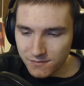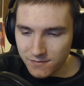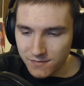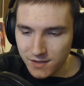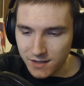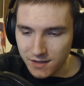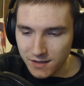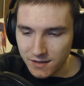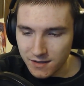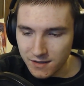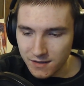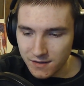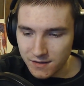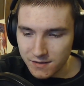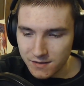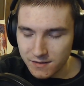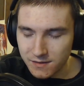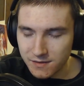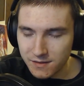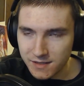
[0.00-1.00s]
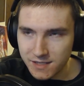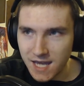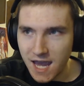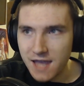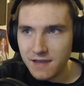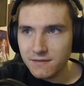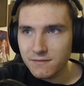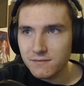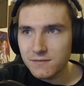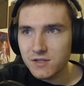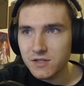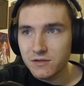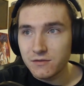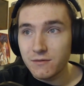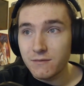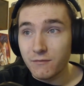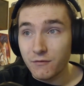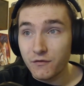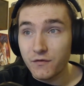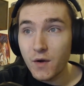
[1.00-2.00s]
the the ten to
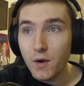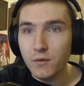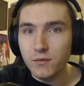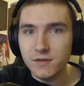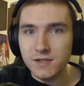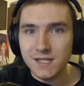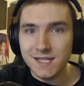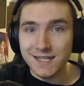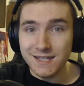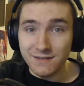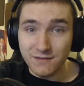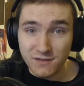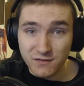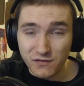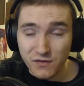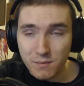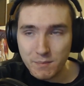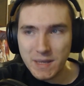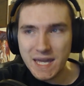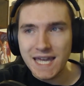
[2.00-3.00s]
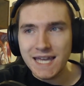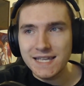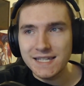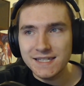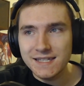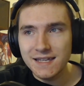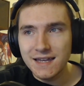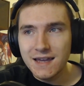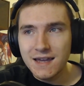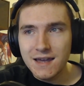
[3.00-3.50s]
vote for peace.